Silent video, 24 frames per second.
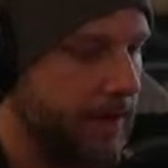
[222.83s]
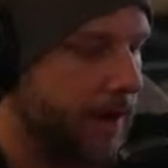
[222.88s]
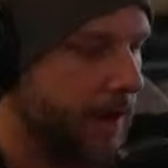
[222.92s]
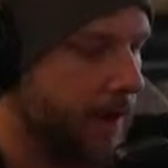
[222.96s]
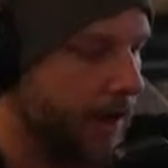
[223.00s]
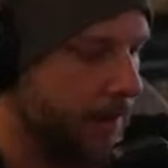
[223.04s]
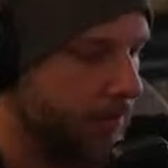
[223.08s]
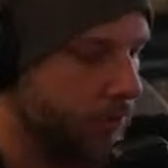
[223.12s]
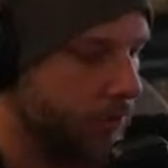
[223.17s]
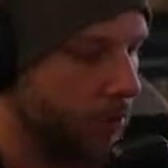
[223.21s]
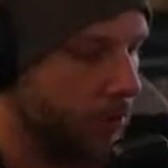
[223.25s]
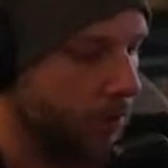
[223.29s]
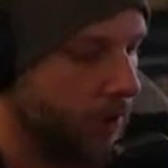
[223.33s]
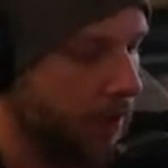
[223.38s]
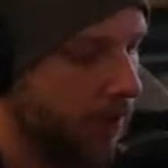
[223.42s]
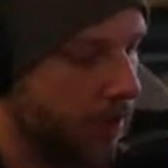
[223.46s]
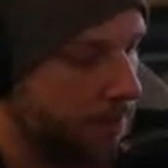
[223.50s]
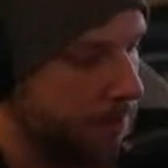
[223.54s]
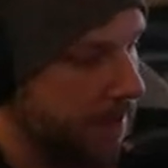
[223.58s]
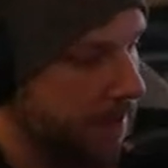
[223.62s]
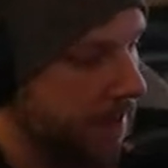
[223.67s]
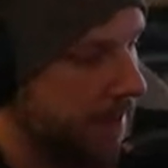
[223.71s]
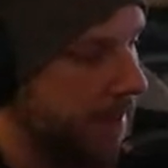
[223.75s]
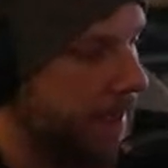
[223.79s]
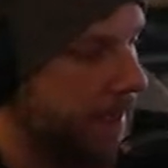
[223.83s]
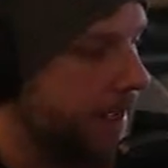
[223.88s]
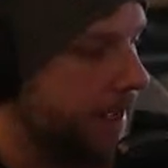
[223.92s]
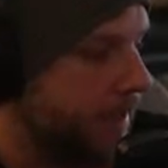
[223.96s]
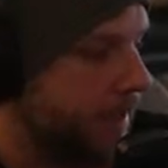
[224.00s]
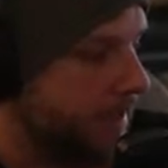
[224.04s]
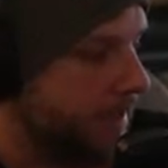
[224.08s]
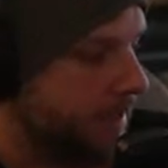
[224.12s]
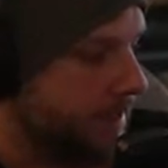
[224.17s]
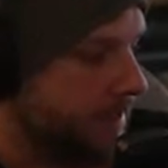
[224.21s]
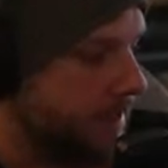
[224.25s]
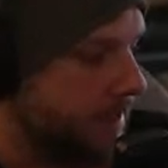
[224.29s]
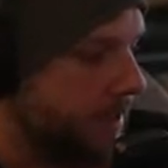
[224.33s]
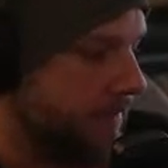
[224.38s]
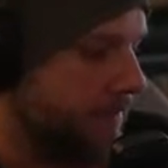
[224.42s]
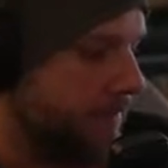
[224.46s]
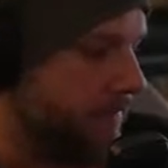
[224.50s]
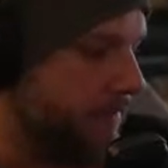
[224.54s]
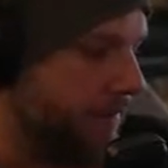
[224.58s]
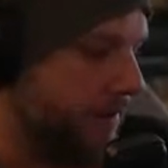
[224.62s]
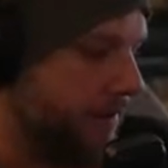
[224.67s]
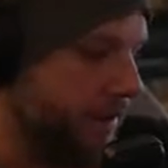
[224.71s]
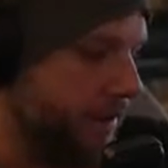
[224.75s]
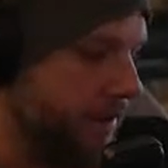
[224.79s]
Growing up in Canada, it's kind of
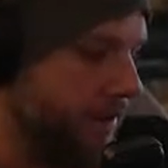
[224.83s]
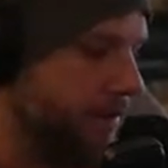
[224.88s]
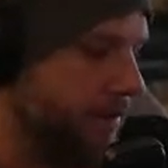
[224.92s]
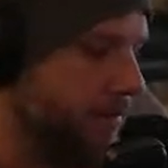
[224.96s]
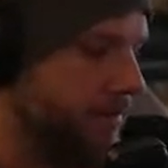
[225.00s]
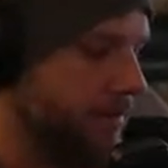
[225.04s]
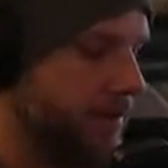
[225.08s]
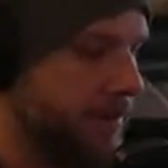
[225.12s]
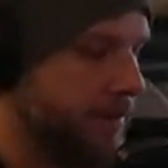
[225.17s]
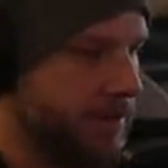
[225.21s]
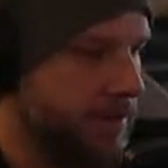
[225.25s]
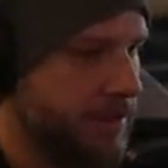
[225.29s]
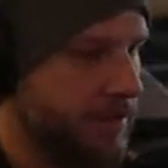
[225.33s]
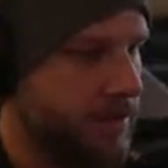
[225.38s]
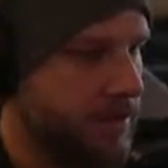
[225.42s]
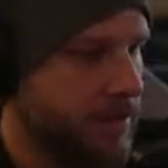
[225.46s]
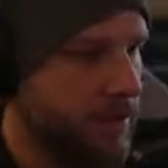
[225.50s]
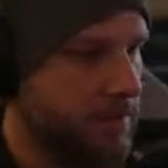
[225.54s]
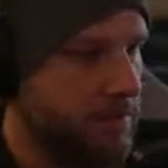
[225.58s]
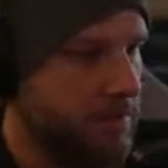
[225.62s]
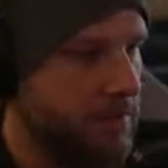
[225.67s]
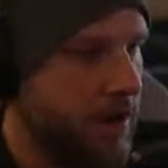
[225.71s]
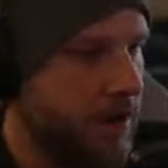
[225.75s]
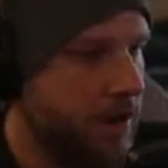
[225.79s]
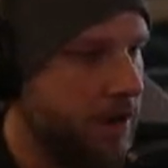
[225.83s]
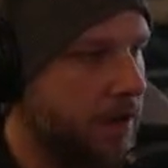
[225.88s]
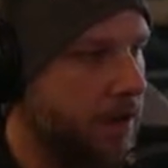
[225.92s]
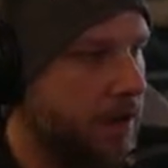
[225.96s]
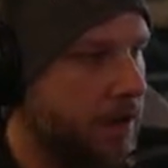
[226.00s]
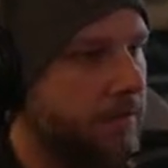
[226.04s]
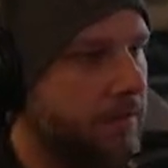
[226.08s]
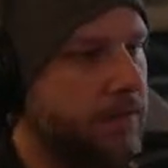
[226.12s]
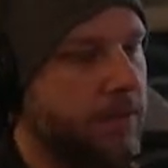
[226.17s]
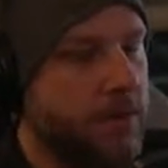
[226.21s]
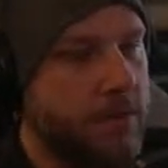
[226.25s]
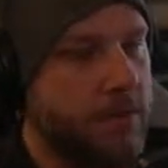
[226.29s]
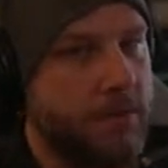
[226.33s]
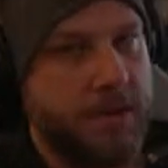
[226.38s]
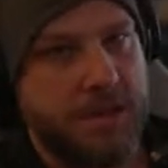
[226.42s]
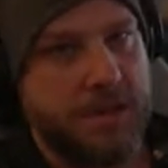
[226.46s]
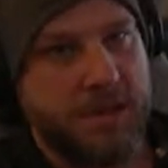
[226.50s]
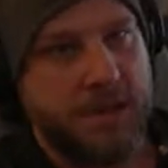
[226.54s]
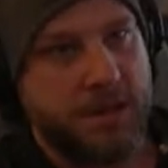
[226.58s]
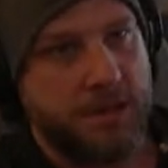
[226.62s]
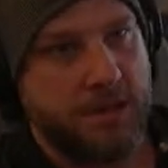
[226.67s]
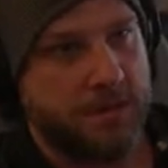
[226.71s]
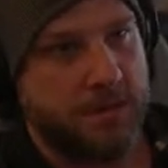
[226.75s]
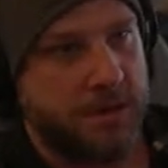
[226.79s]
funny, we're such American influence.
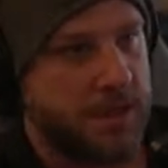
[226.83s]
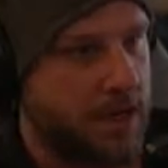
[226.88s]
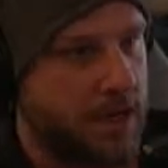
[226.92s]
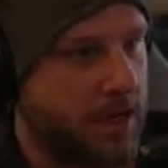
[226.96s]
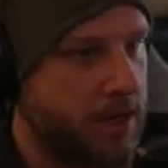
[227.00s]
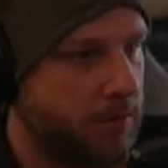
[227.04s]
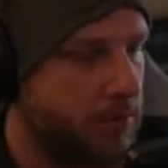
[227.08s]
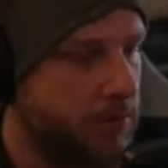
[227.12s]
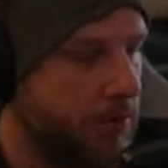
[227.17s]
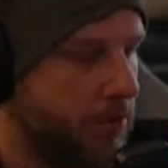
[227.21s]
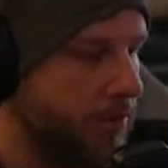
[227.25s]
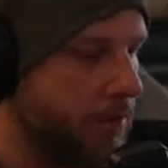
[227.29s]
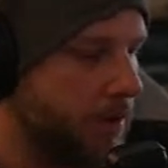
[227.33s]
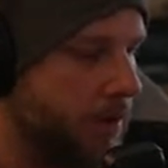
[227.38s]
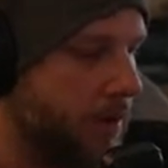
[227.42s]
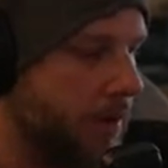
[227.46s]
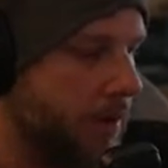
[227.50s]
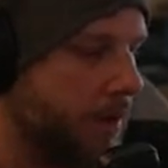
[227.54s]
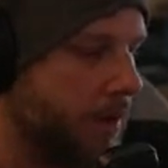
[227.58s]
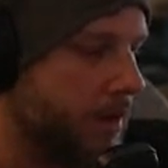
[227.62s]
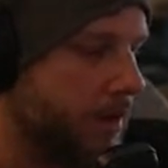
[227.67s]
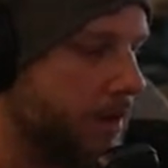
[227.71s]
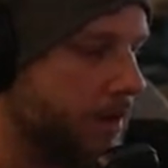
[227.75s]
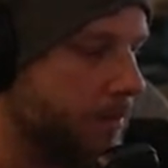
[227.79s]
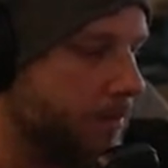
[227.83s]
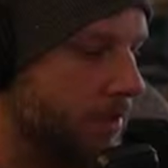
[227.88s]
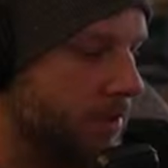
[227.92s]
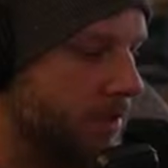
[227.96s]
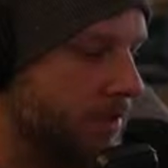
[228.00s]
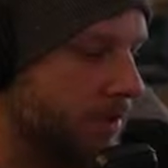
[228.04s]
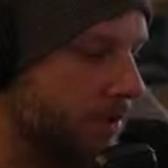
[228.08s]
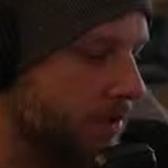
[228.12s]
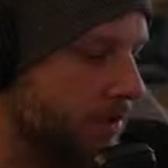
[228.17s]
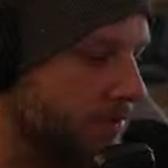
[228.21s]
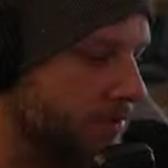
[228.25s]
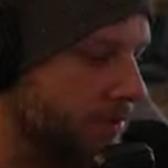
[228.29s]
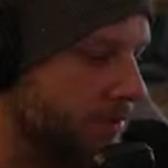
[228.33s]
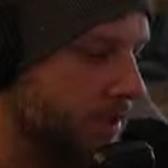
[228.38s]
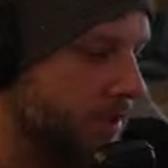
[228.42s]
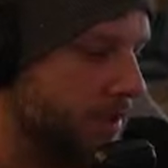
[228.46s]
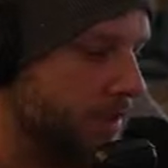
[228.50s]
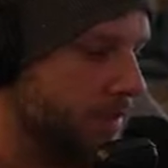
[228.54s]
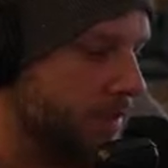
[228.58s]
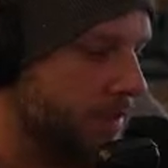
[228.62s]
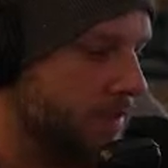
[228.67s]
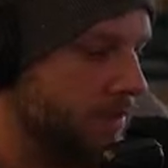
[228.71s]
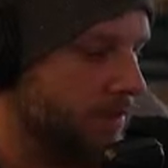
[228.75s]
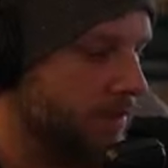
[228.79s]
We talk about Buzz
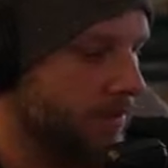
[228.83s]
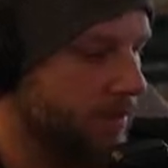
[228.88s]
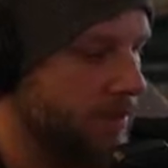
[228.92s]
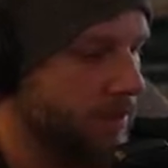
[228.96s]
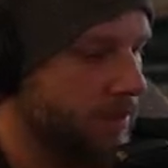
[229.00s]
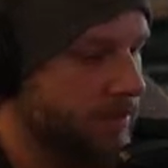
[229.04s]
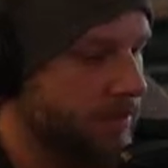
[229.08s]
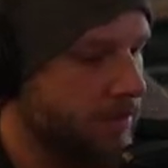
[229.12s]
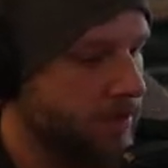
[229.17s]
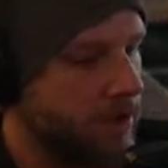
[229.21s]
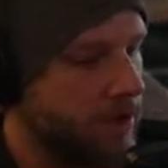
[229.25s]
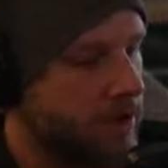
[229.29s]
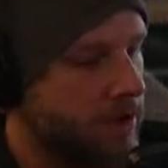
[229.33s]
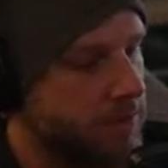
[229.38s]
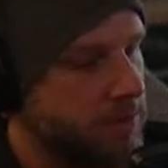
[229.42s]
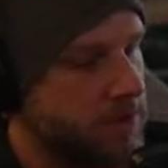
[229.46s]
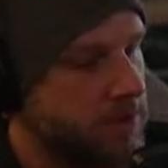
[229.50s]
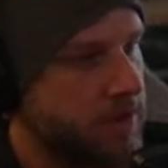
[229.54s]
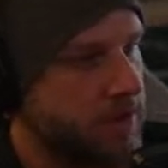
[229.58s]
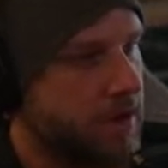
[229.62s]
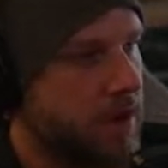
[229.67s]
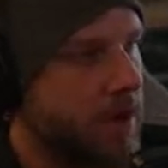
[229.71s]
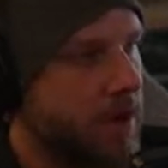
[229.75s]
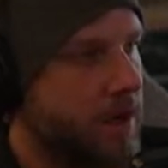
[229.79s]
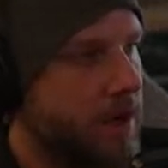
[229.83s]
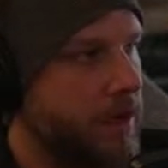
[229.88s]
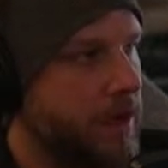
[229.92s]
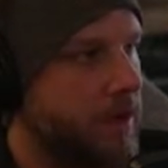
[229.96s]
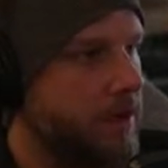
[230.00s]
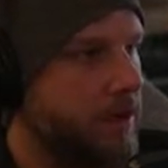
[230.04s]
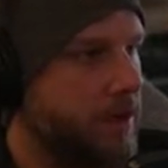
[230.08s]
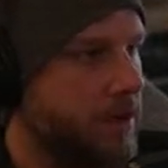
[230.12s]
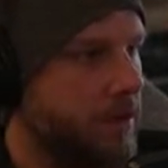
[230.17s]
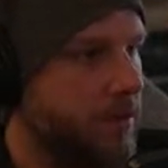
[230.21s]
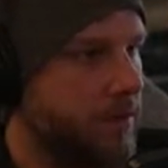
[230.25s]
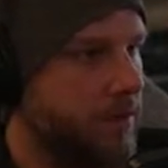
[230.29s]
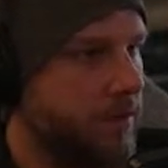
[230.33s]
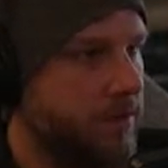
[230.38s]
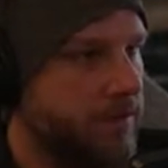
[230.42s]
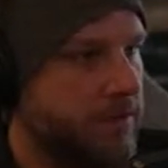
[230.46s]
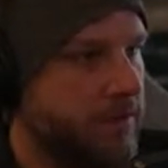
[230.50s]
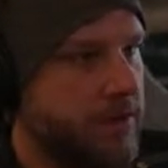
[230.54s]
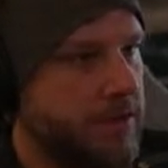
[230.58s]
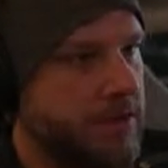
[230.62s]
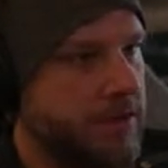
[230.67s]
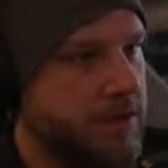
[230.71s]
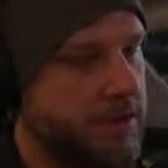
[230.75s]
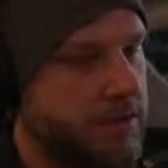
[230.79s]
Aldrin and Neil Armstrong and, the
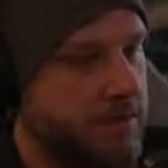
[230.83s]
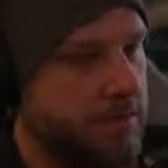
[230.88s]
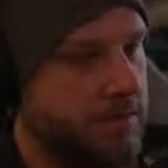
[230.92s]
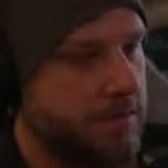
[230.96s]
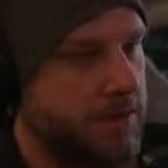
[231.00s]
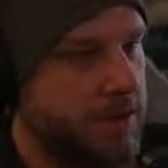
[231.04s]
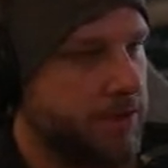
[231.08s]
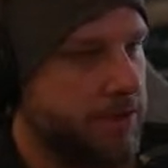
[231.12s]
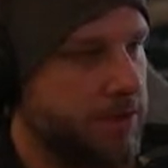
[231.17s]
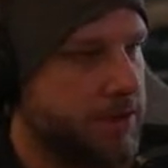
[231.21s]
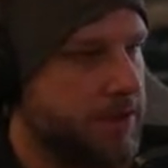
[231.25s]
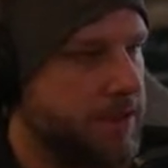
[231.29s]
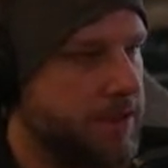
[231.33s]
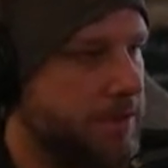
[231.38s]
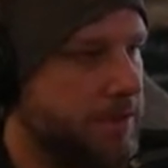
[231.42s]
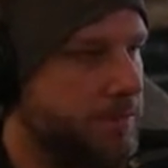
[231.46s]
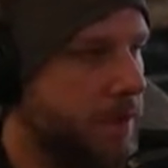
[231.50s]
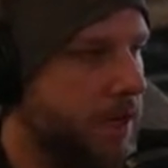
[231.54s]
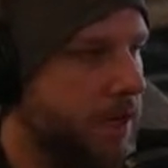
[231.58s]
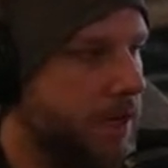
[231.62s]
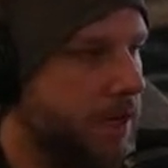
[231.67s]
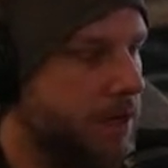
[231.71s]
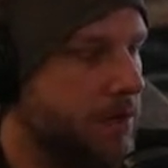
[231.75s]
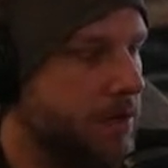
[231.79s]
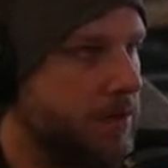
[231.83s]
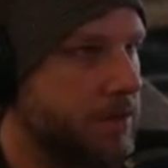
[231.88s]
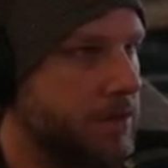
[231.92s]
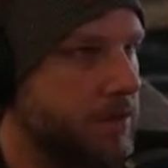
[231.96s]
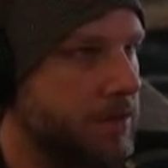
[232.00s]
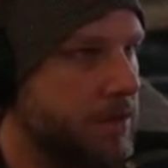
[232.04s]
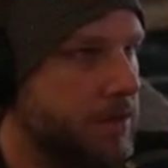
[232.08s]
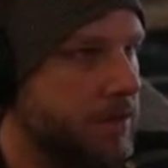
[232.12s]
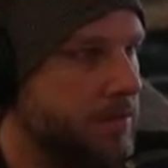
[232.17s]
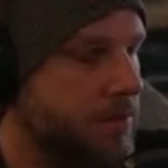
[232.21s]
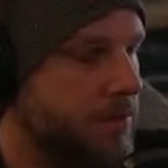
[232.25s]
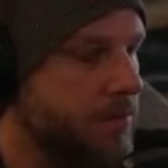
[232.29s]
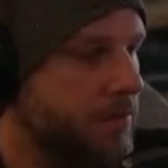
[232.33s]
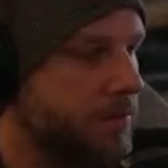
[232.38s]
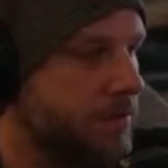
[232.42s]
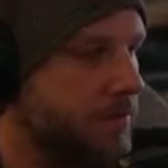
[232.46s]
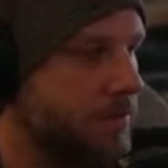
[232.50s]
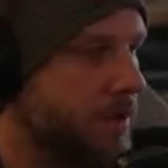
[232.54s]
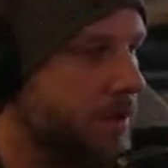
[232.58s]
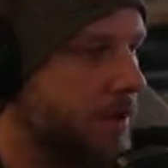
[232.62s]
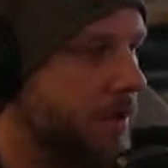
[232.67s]
first people to space or to the moon.